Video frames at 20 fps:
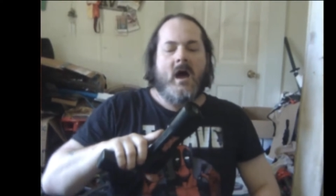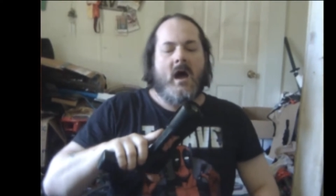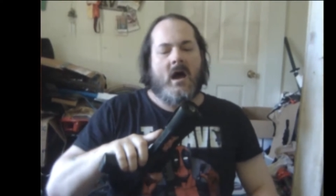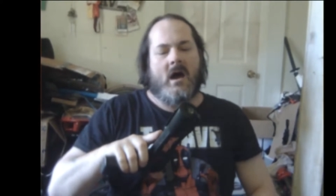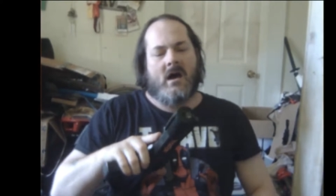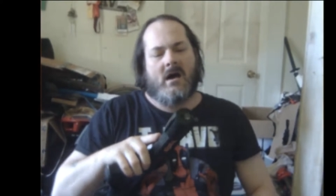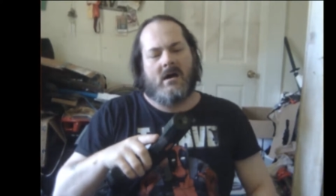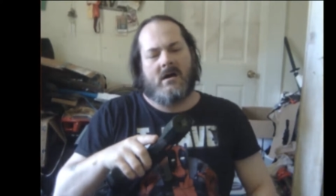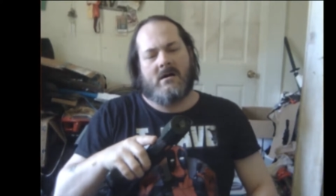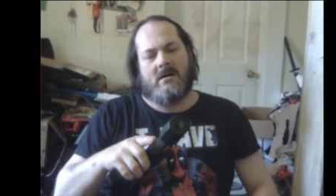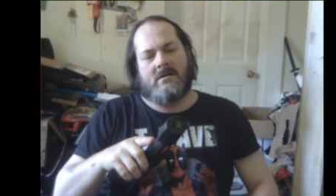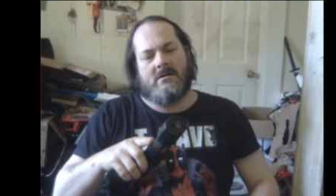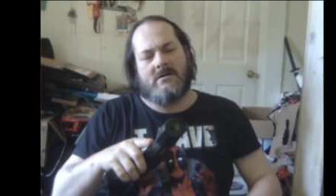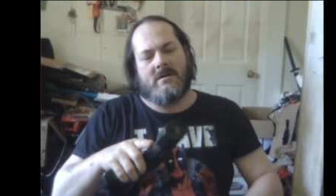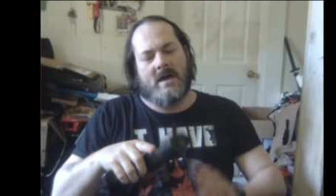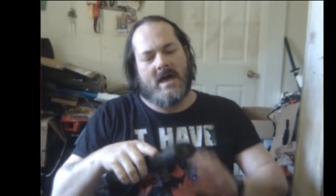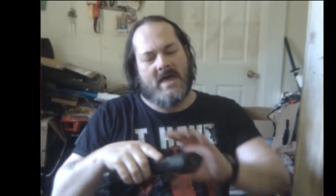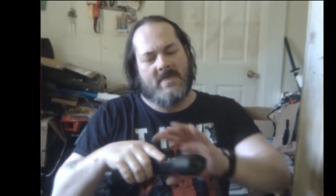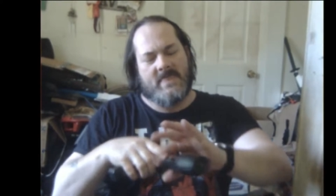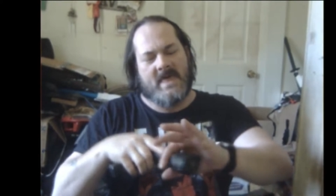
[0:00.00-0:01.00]

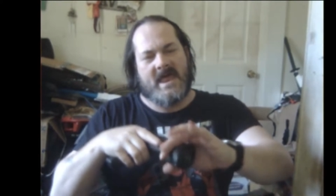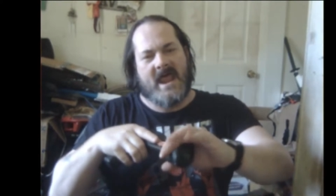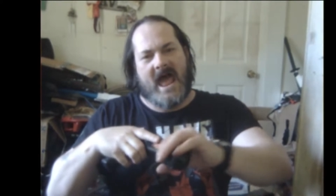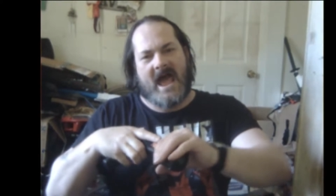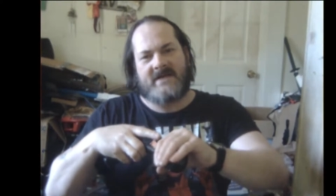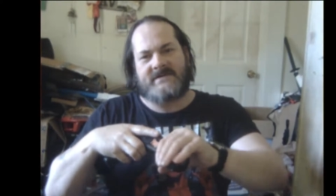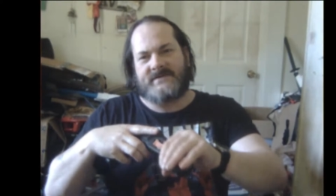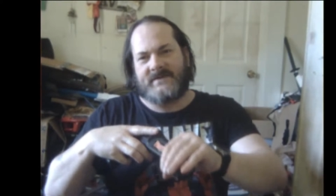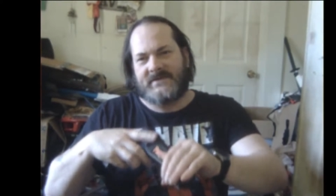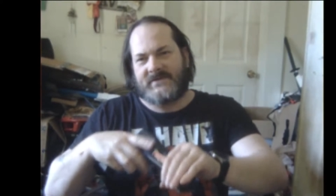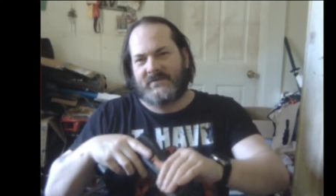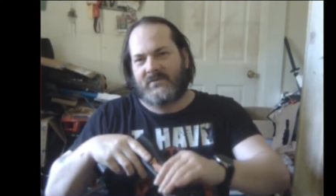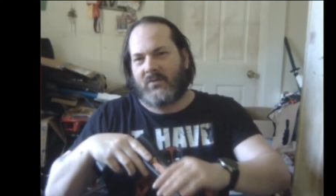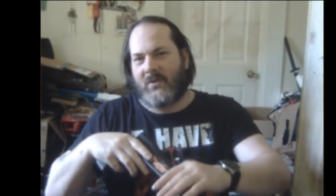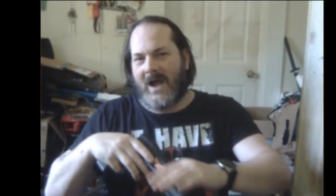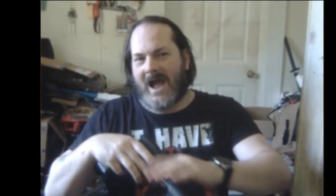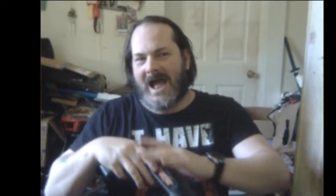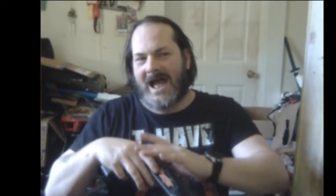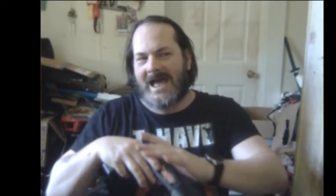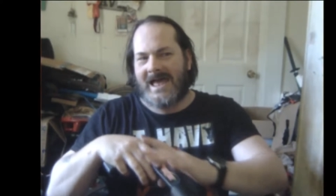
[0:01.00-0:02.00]
and then actually
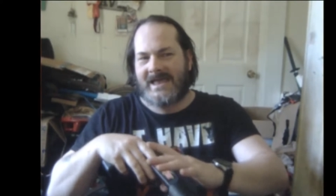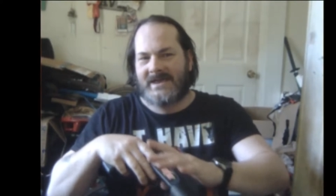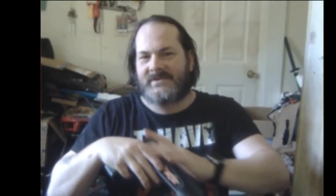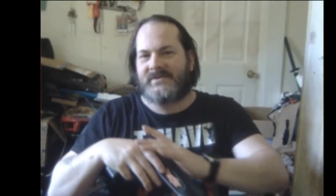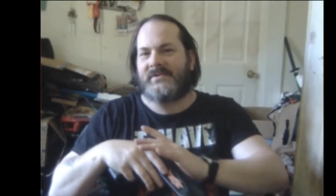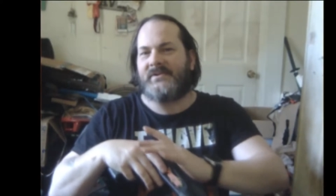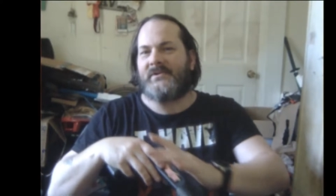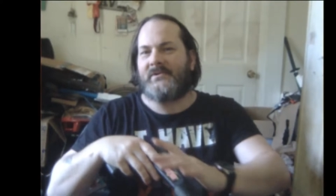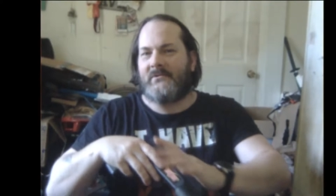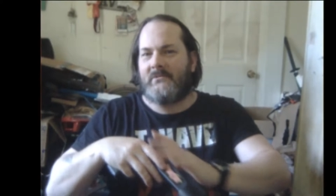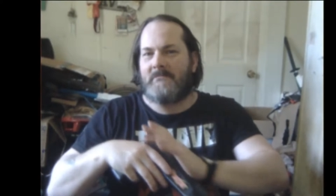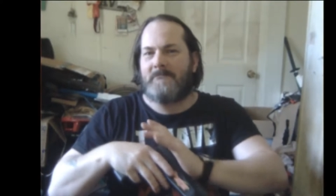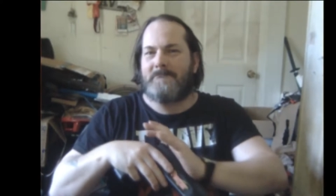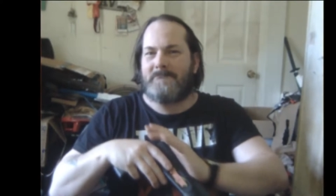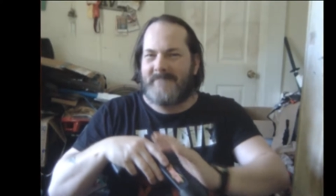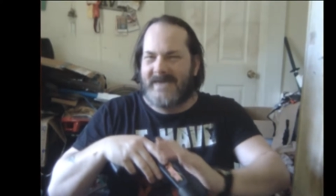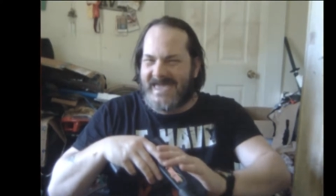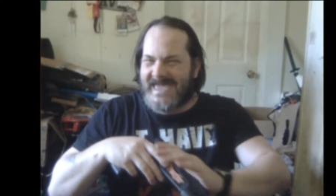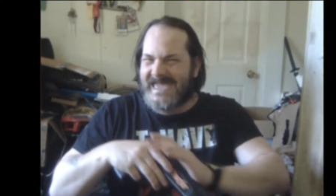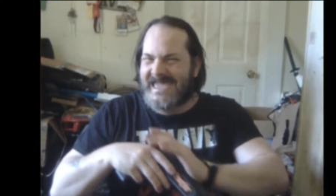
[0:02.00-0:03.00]
try to
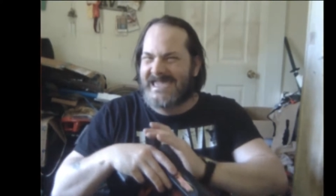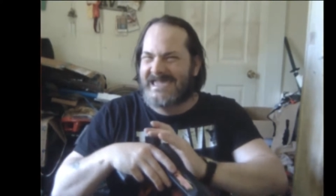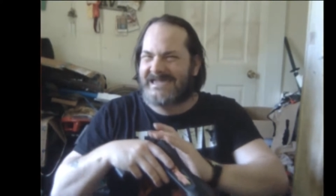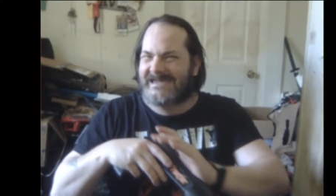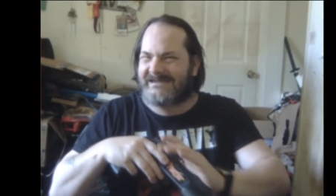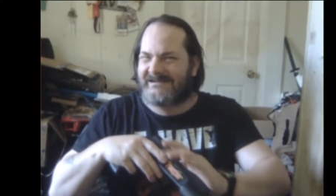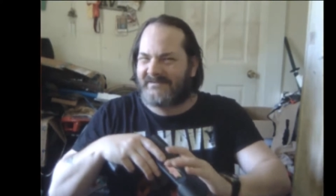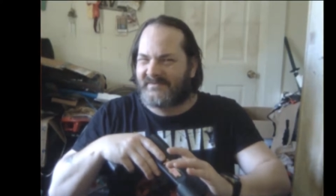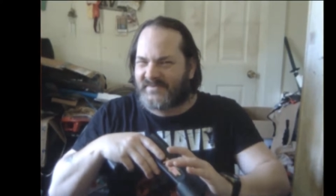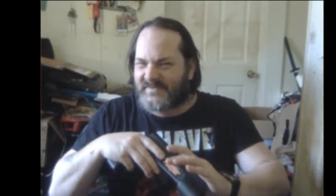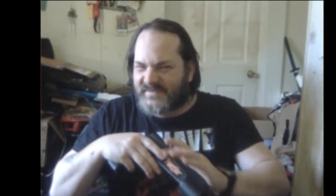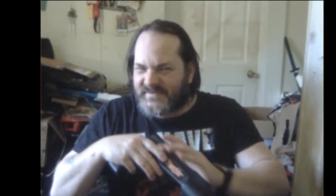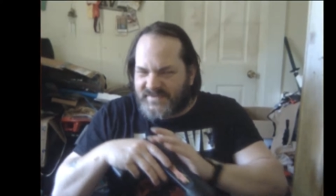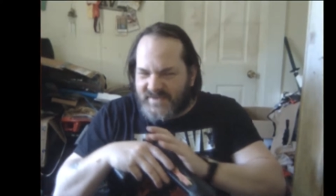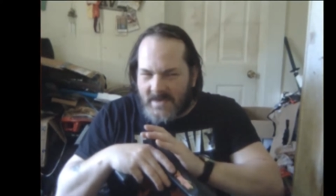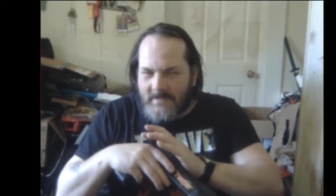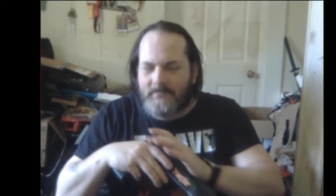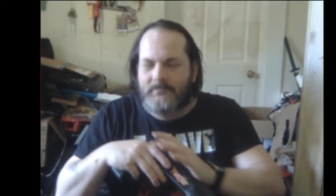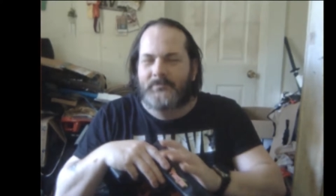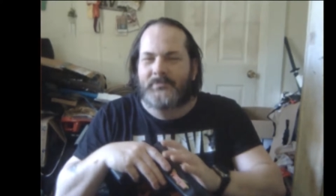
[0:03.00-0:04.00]
make
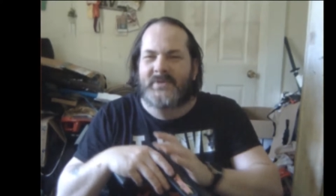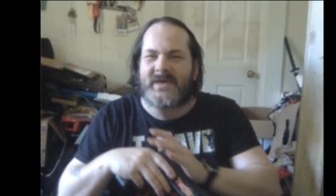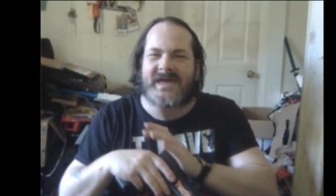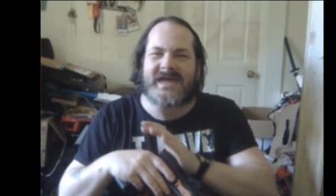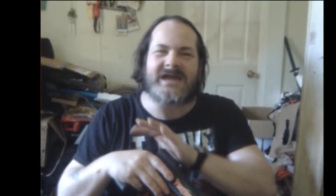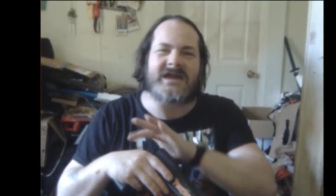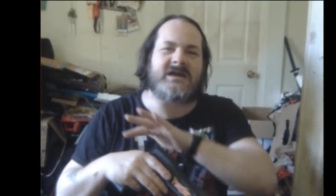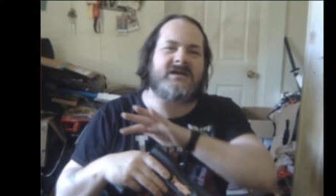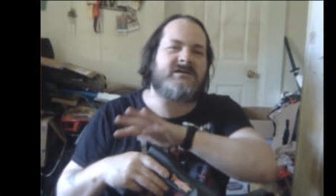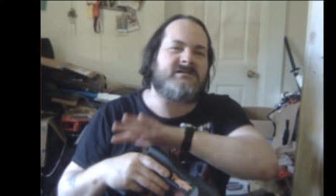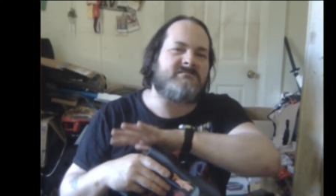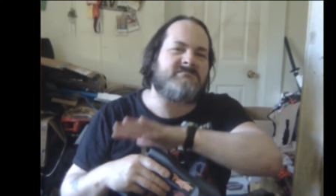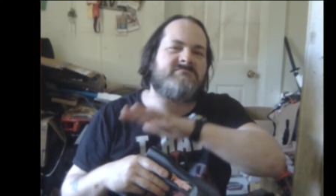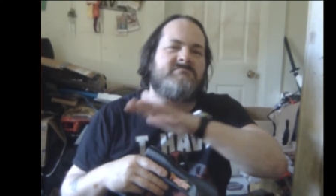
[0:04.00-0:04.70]
something